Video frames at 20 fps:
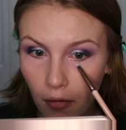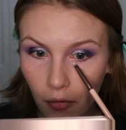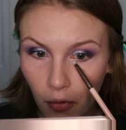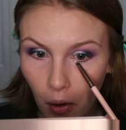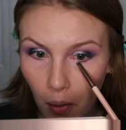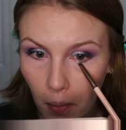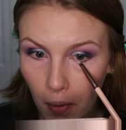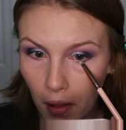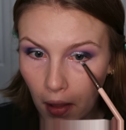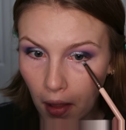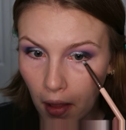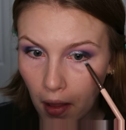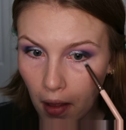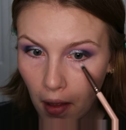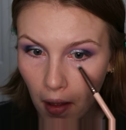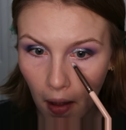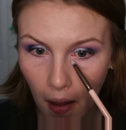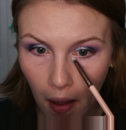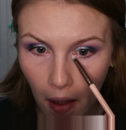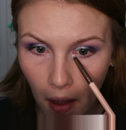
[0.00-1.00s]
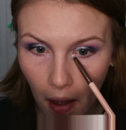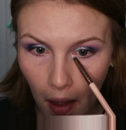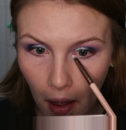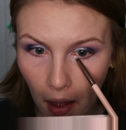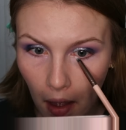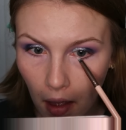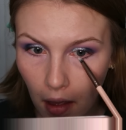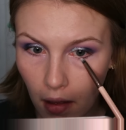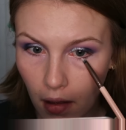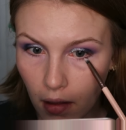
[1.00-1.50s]
formula.
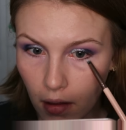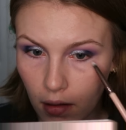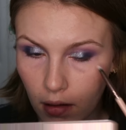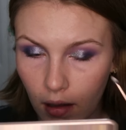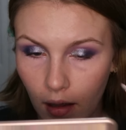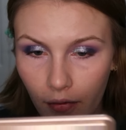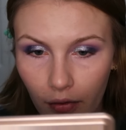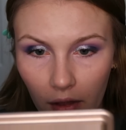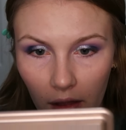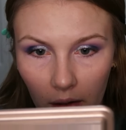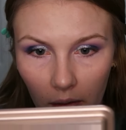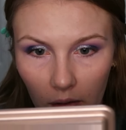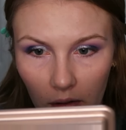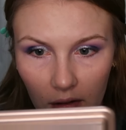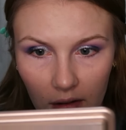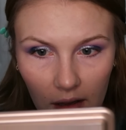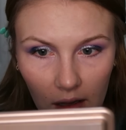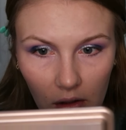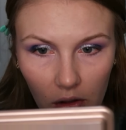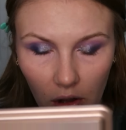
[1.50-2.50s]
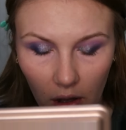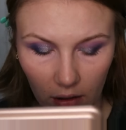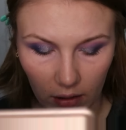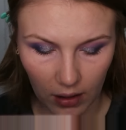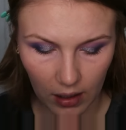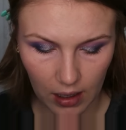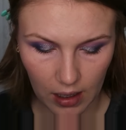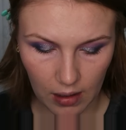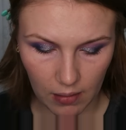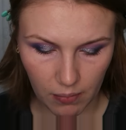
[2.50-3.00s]
I feel like when you say
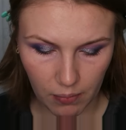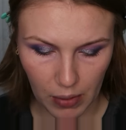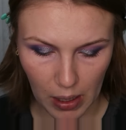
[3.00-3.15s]
chunky,